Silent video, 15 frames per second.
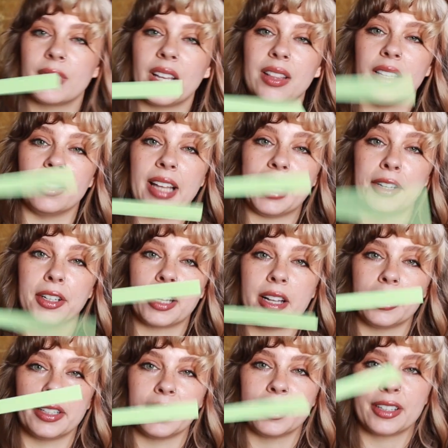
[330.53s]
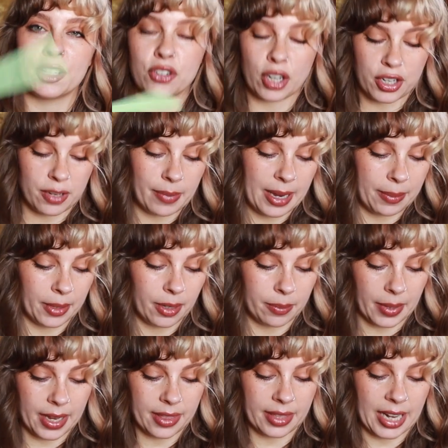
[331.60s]
the lighter color construction paper,
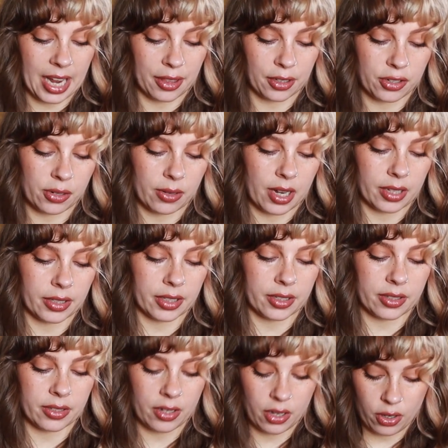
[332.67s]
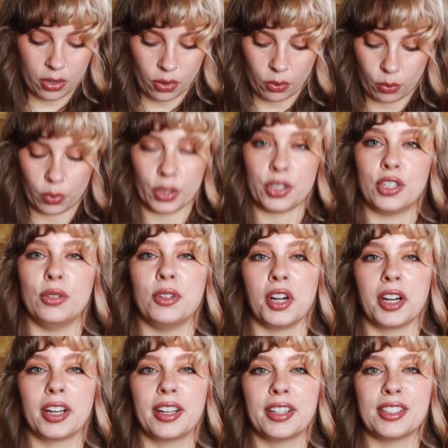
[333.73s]
but the other two colors were too
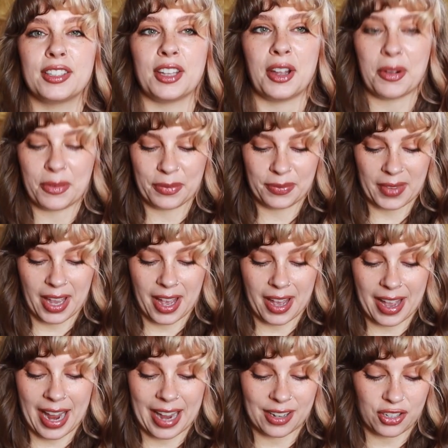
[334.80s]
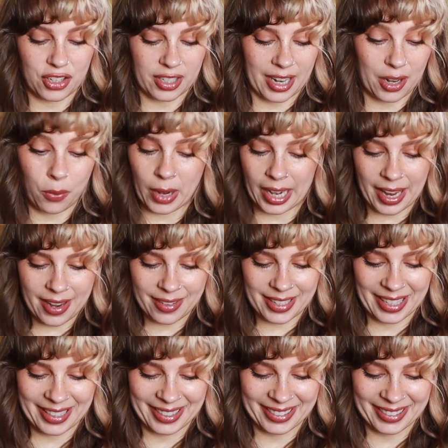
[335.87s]
dark, so uh, I had to just kind of wing it.